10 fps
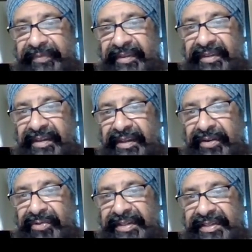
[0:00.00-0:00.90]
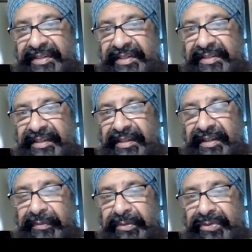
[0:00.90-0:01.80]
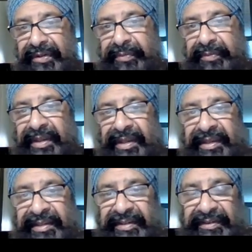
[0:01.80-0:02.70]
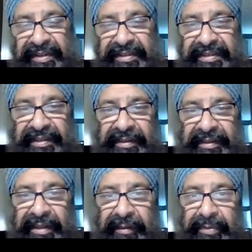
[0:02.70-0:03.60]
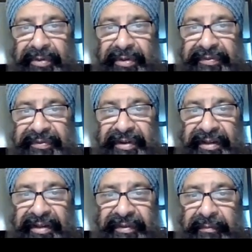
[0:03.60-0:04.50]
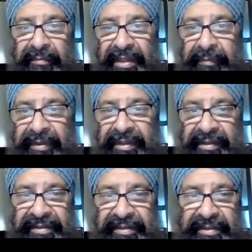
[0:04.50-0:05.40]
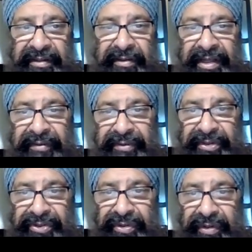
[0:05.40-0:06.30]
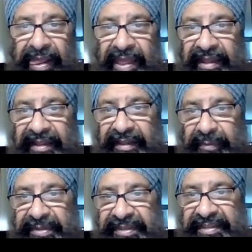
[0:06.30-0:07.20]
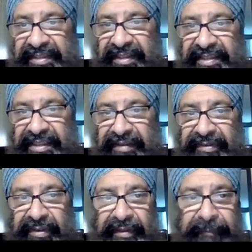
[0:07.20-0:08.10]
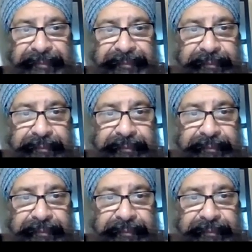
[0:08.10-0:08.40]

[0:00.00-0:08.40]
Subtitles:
That increased statistically from 12.8 to 13.5 millimeters on average. That was statistically significant. And